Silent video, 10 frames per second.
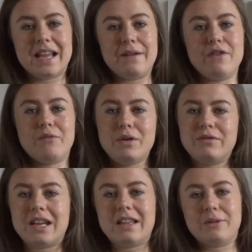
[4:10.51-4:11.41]
If you've
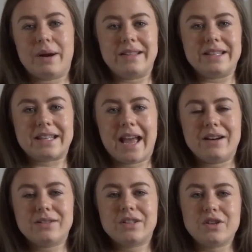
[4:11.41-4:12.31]
moved either way in the scales,